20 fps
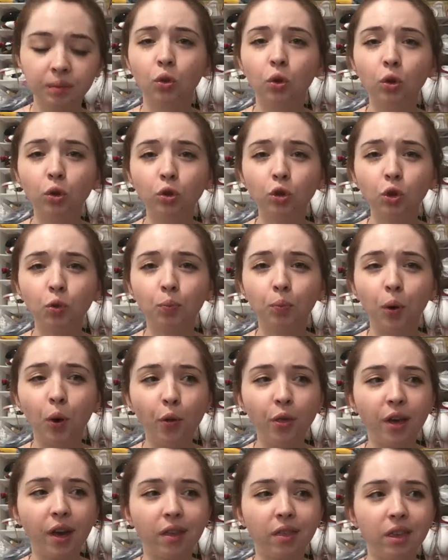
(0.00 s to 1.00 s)
Those are
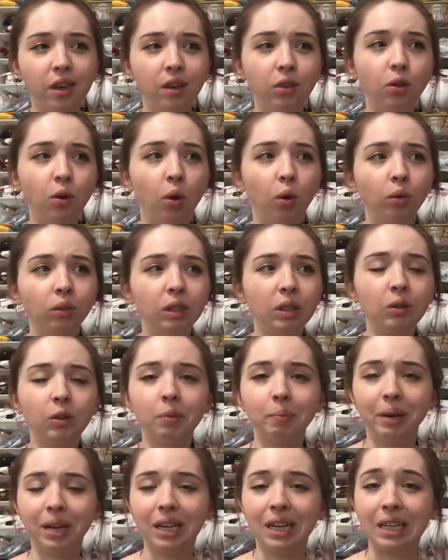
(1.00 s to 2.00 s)
both, I think, the only
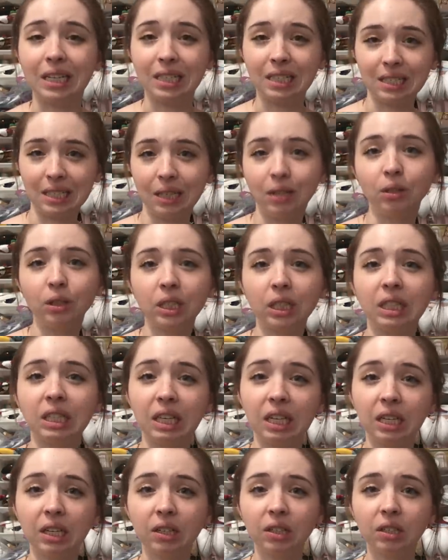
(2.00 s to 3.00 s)
remaining singleton
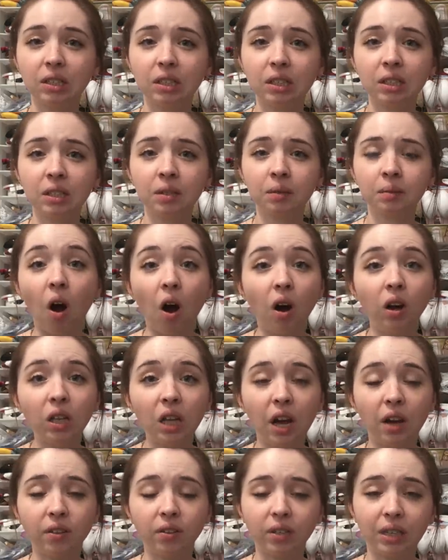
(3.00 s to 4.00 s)
ears. All
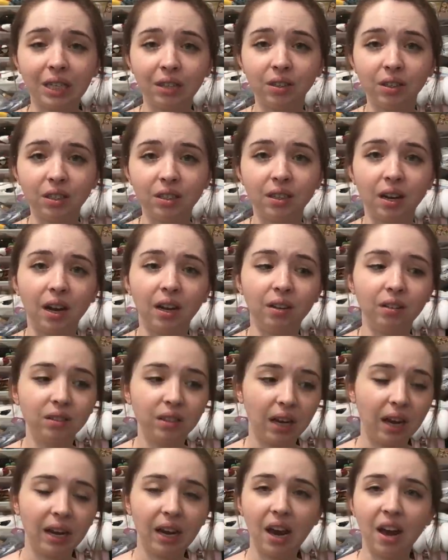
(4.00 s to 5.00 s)
other ear styles
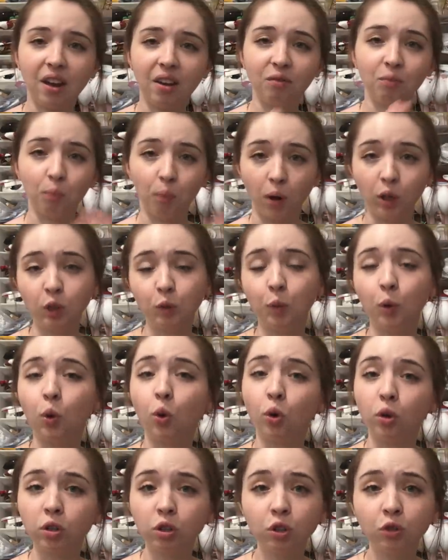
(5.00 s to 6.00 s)
I have multiple
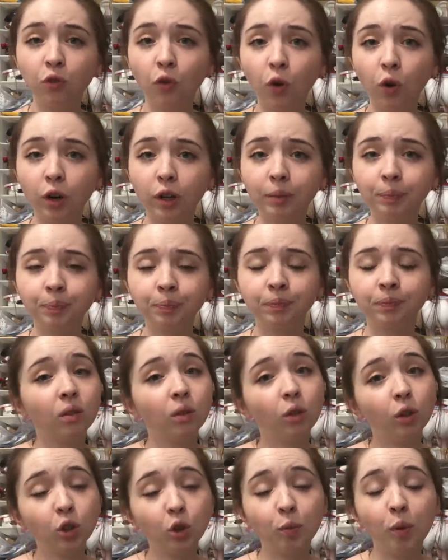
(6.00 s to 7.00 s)
orders for.
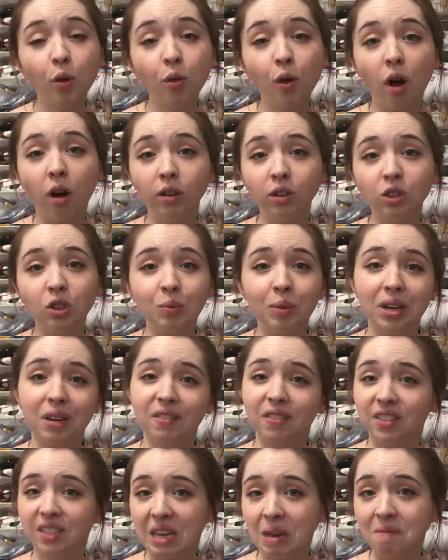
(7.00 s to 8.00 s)
Those are both also made
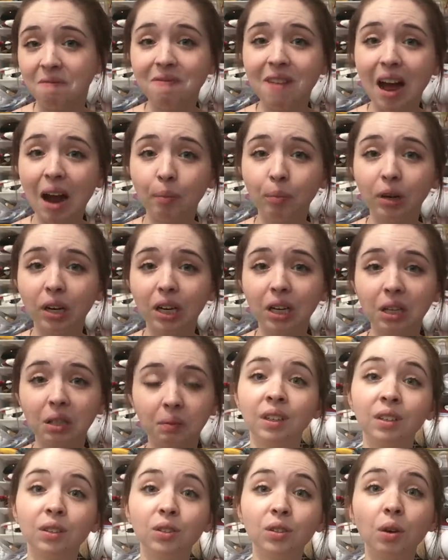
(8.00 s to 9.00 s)
of the same fabric.
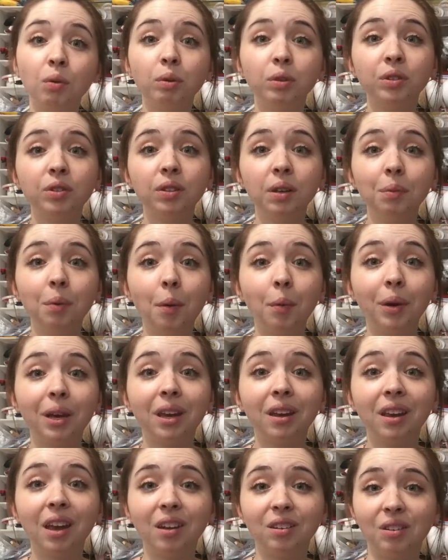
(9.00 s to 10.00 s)
So we'll see what we
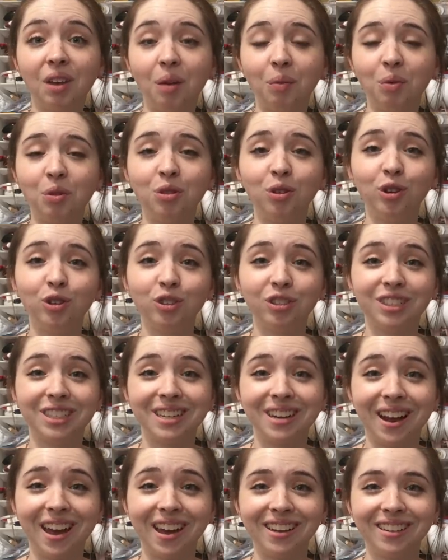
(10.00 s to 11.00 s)
can get done with those
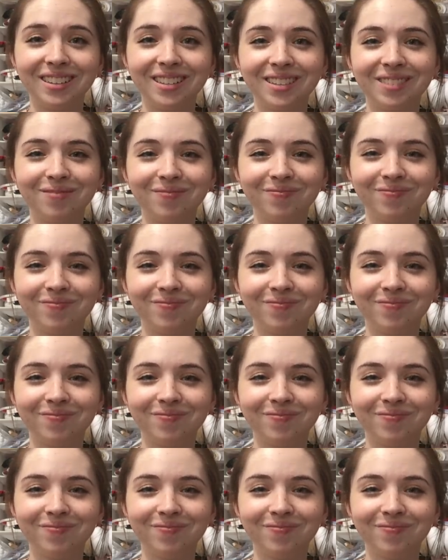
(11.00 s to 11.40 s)
tonight.